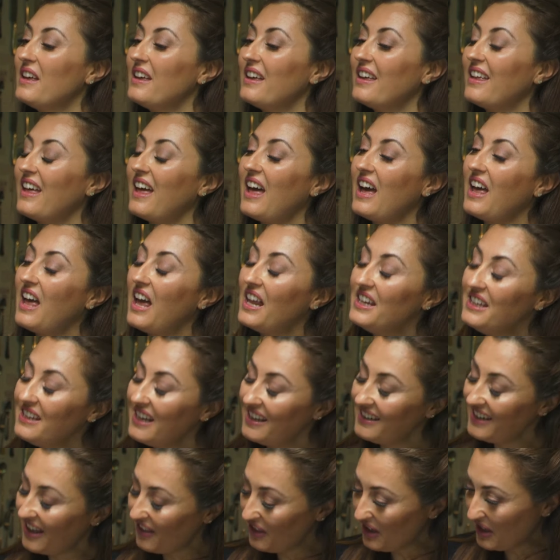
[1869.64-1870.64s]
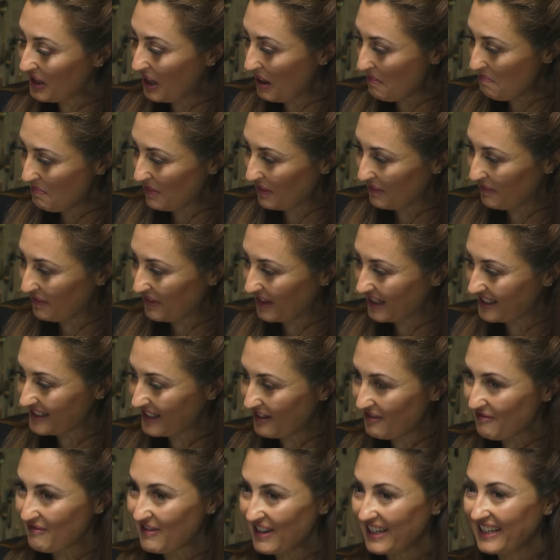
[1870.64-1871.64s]
another couple of things
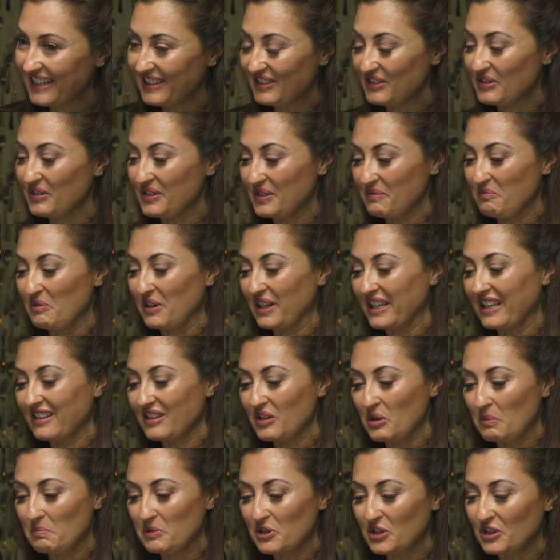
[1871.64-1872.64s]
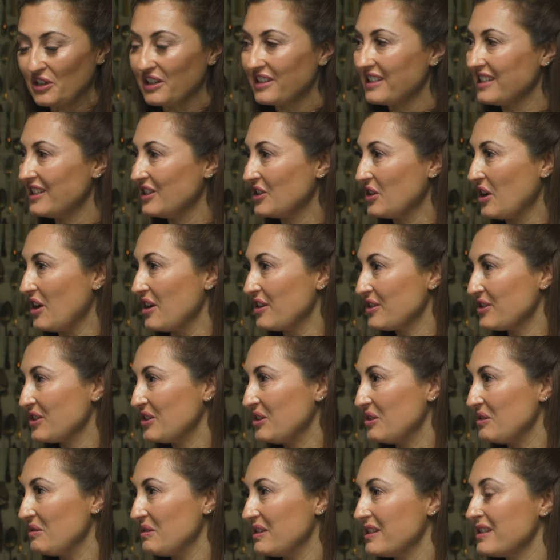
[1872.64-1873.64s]
I really just want to get the opportunity to ask
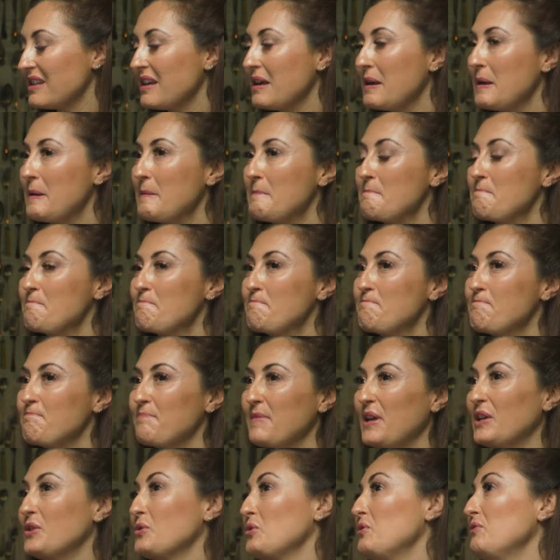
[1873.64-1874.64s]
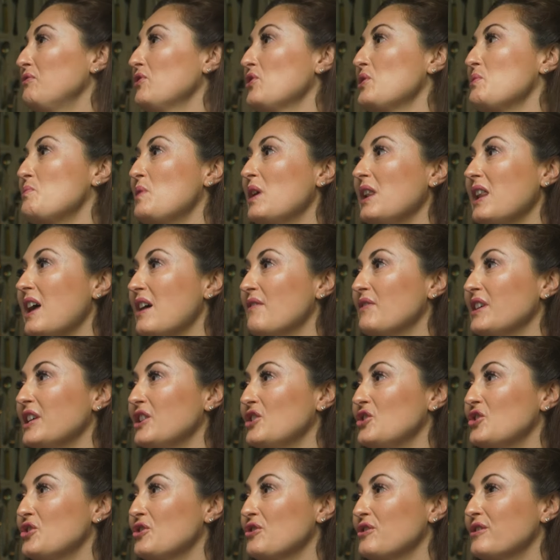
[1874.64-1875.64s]
you is, It's all very well having
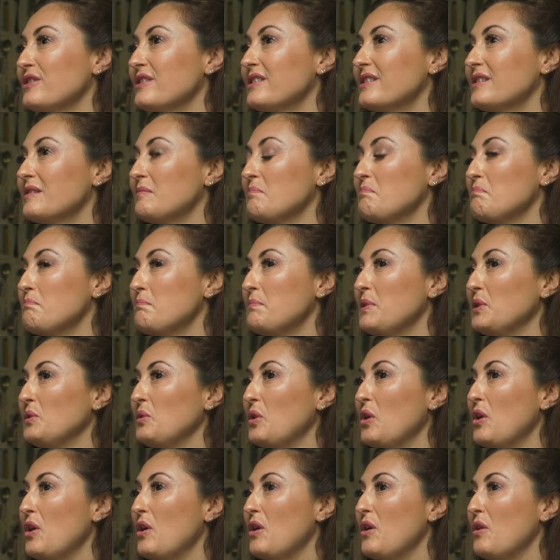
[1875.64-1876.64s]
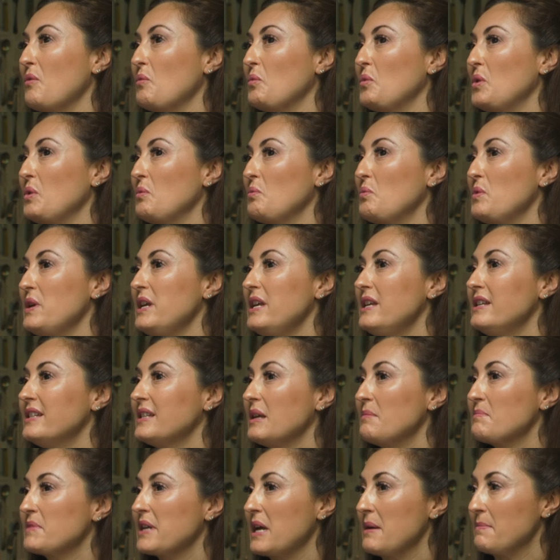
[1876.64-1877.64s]
insurance, but what we
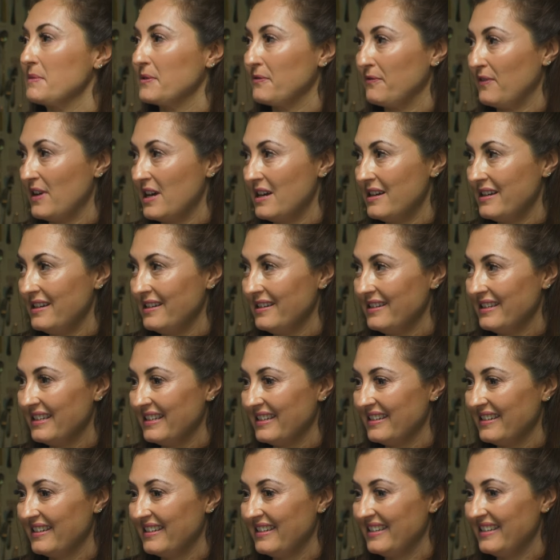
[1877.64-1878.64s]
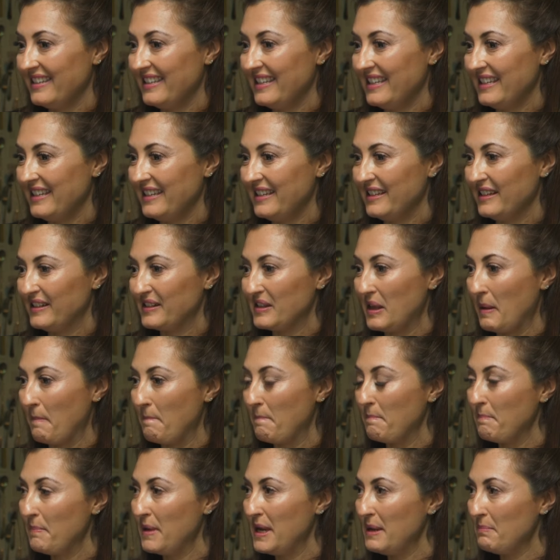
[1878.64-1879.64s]
sometimes find is that
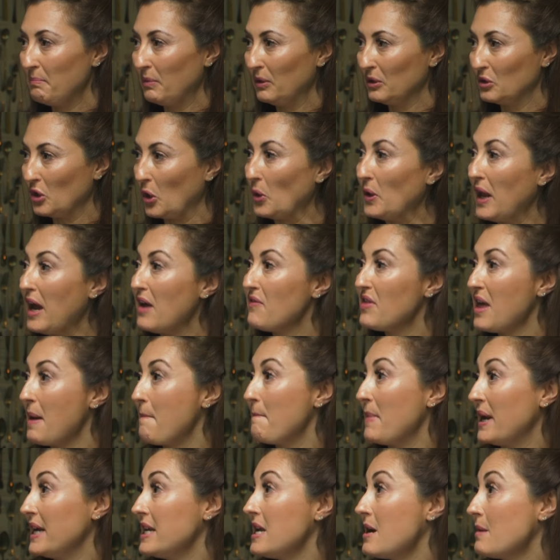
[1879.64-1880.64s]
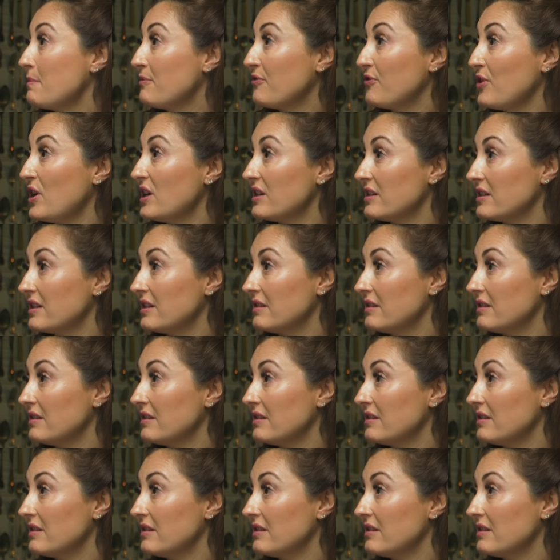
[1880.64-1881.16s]
people don't have that money up front.